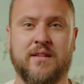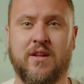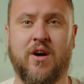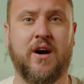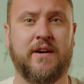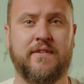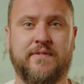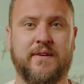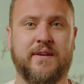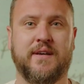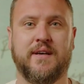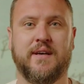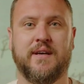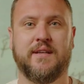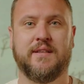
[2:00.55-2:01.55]
life
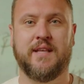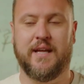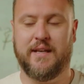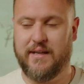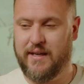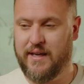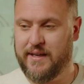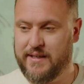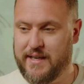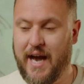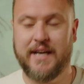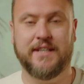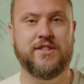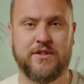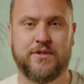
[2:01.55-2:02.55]
that
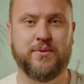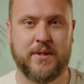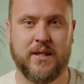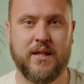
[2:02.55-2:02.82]
engages with the